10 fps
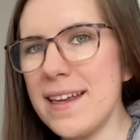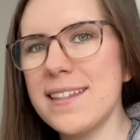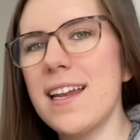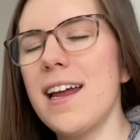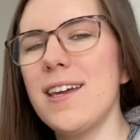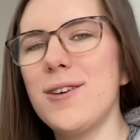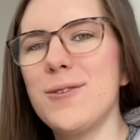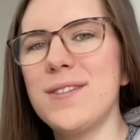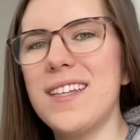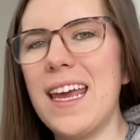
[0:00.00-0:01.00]
that I
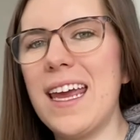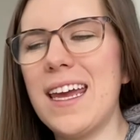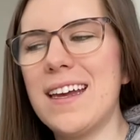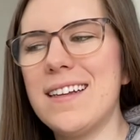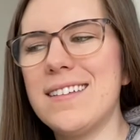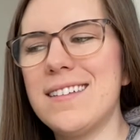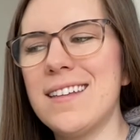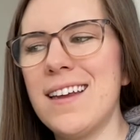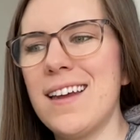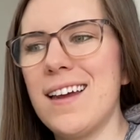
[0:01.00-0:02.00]
use and
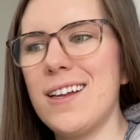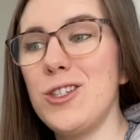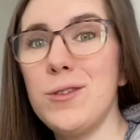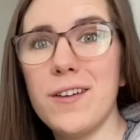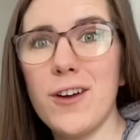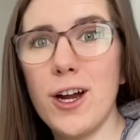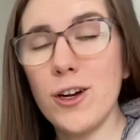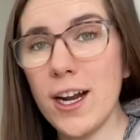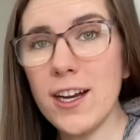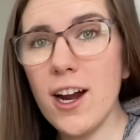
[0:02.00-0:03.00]
2 different
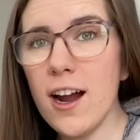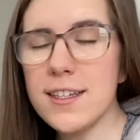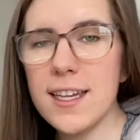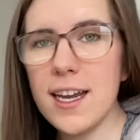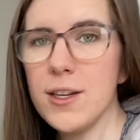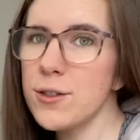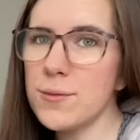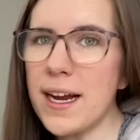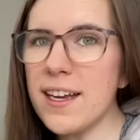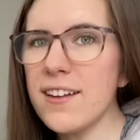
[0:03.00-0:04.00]
credit cards that I use
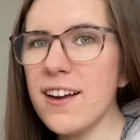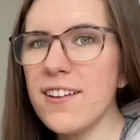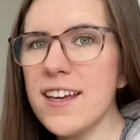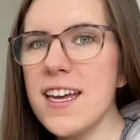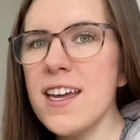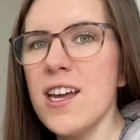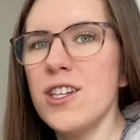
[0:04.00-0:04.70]
regularly.